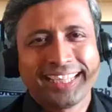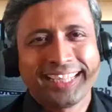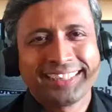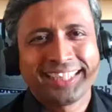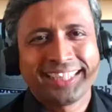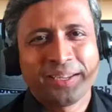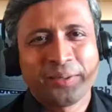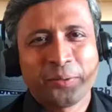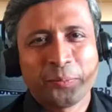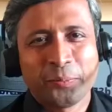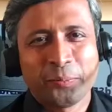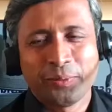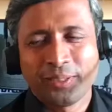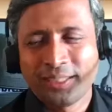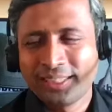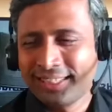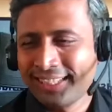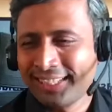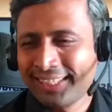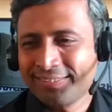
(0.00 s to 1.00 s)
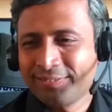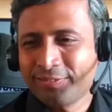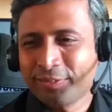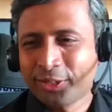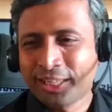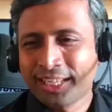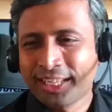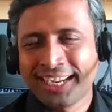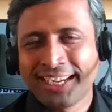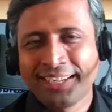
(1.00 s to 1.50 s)
Thanks. I hope that
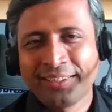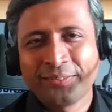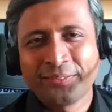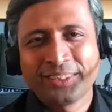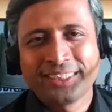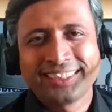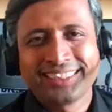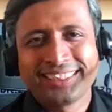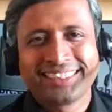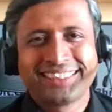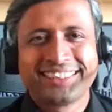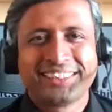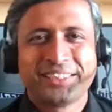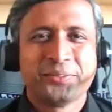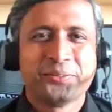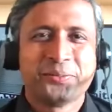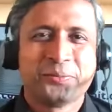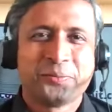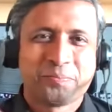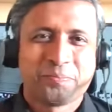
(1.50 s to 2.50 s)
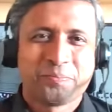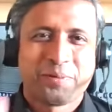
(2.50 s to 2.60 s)
for the kind words. See you.